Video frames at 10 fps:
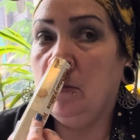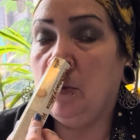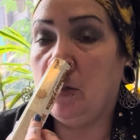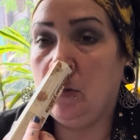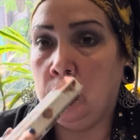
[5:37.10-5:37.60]

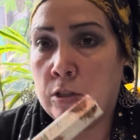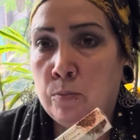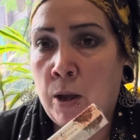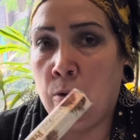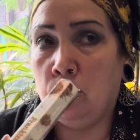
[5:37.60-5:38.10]
because it
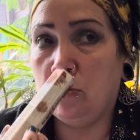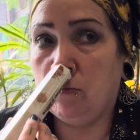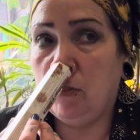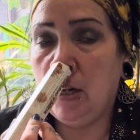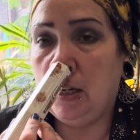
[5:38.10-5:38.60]
smells
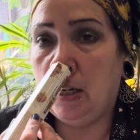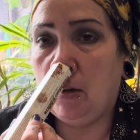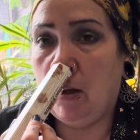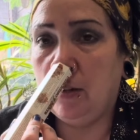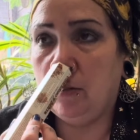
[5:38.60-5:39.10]
really
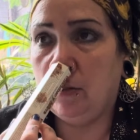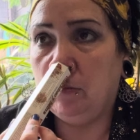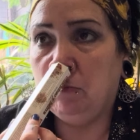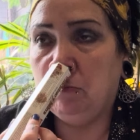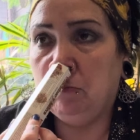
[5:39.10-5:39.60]
kind of
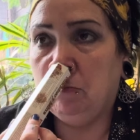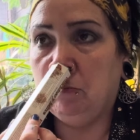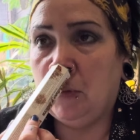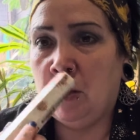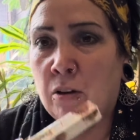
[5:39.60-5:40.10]

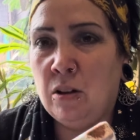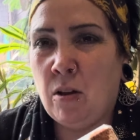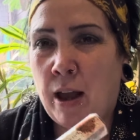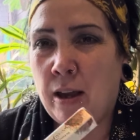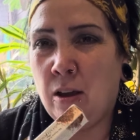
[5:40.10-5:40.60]

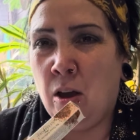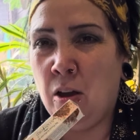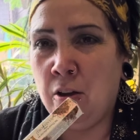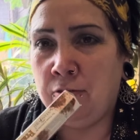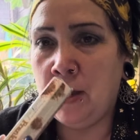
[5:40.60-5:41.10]
like
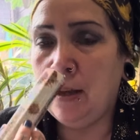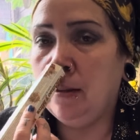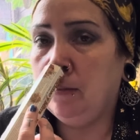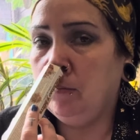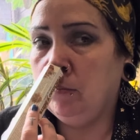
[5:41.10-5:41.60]
earthy.
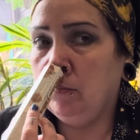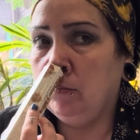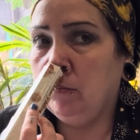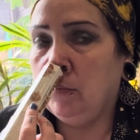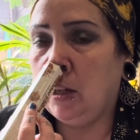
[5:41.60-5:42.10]

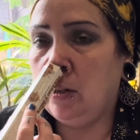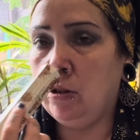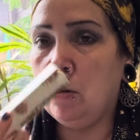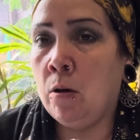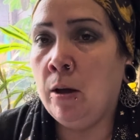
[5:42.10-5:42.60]
And
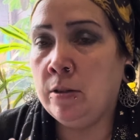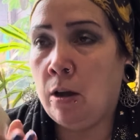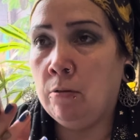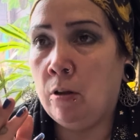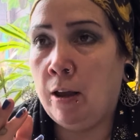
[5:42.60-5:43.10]
you know I
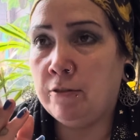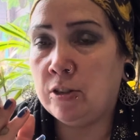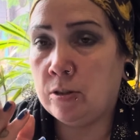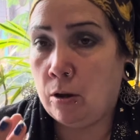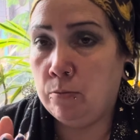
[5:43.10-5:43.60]
don't like
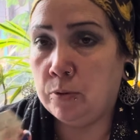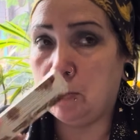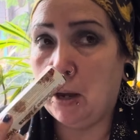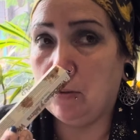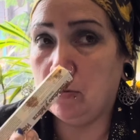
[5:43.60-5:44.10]
soap
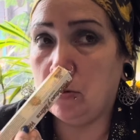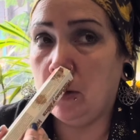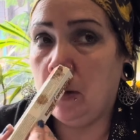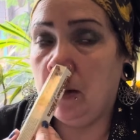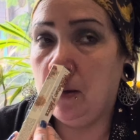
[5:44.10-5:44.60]
smells.
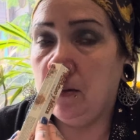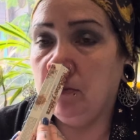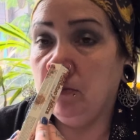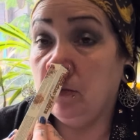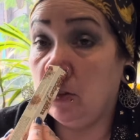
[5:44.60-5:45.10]

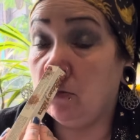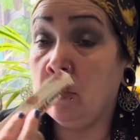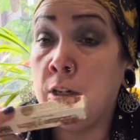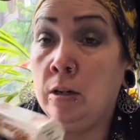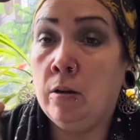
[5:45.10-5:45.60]
It was
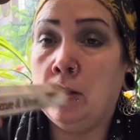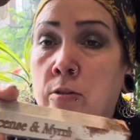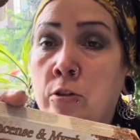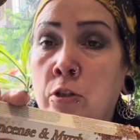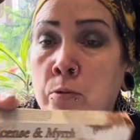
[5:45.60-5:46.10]
really nice.
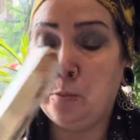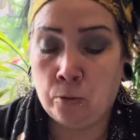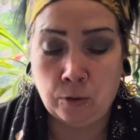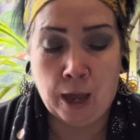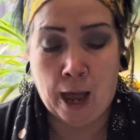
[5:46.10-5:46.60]
So I just
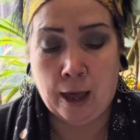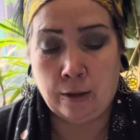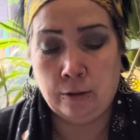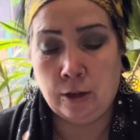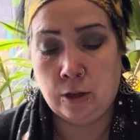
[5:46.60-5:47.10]
bought that,
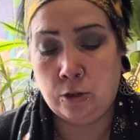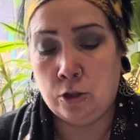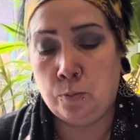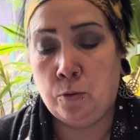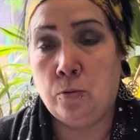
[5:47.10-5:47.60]
and I
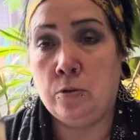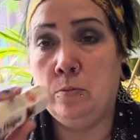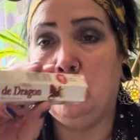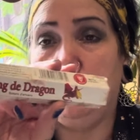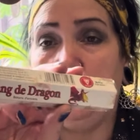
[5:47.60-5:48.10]
just bought
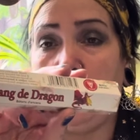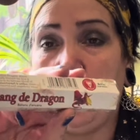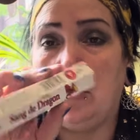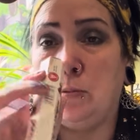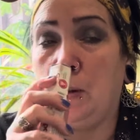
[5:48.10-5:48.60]
some
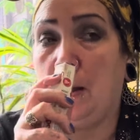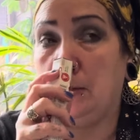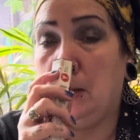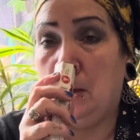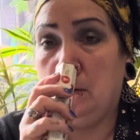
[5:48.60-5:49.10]
dragon's blood.
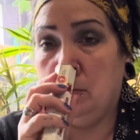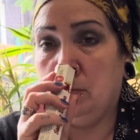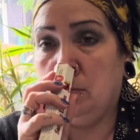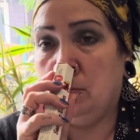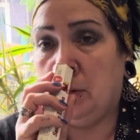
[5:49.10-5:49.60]

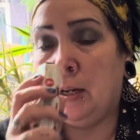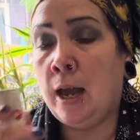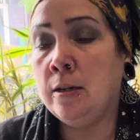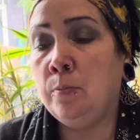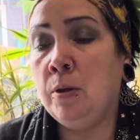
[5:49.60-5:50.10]
But it
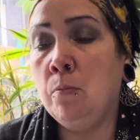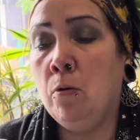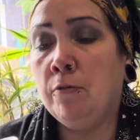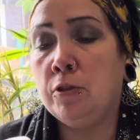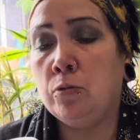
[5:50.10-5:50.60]
had a bit
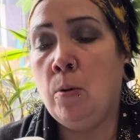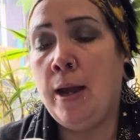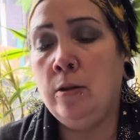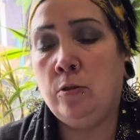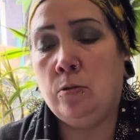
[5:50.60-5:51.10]
more of a
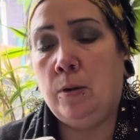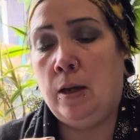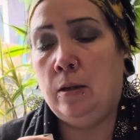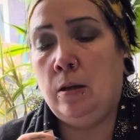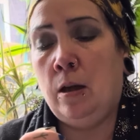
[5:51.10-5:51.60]
twang to it.